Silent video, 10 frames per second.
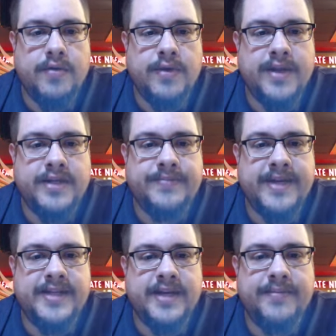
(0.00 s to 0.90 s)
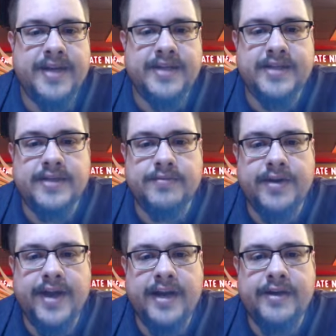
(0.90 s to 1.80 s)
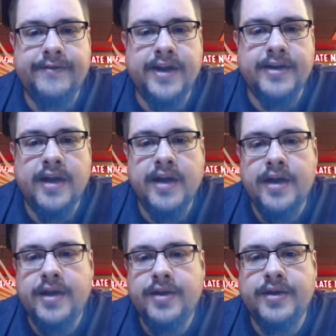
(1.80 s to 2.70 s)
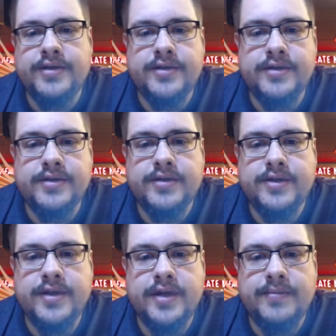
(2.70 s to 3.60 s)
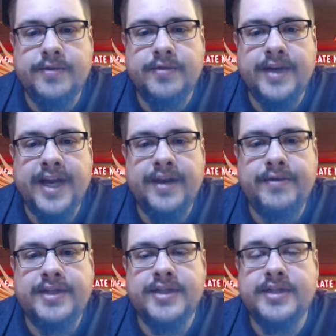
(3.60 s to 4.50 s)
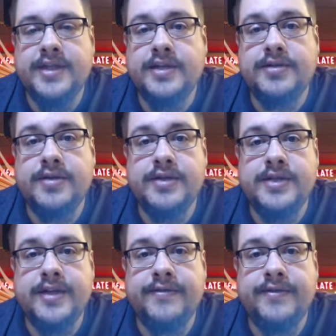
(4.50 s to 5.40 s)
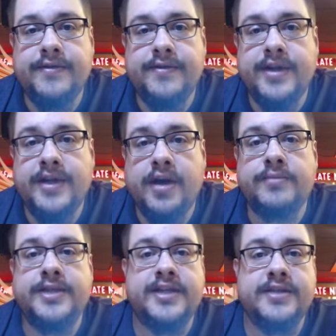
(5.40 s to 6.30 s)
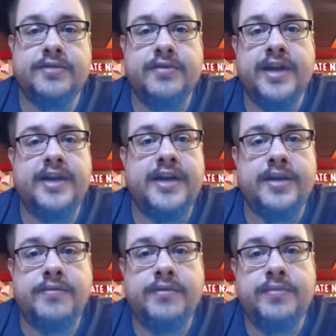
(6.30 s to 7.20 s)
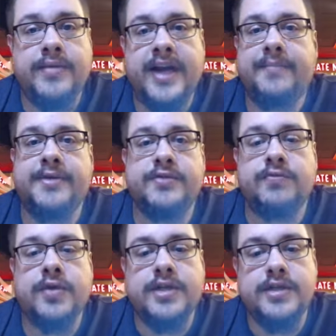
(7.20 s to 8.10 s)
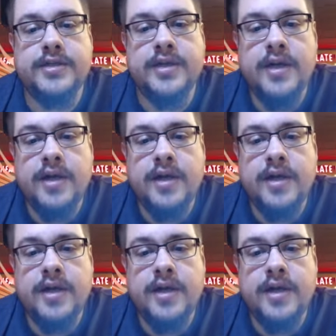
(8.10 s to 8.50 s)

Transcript: what this basically means is when you add an event, you can choose um, create, which is as soon as the, the object is created in the room, it happens once.